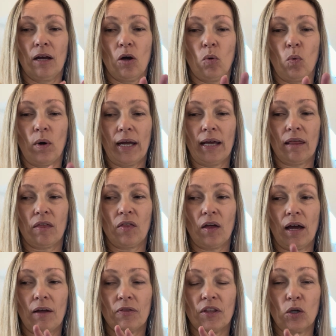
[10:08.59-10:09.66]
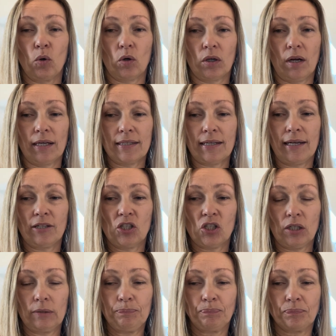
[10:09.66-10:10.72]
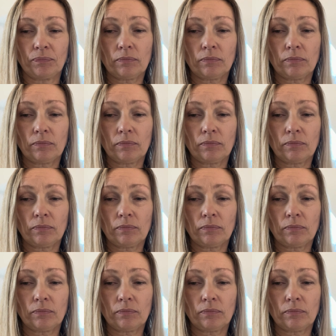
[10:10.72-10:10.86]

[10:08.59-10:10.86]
with the organisation.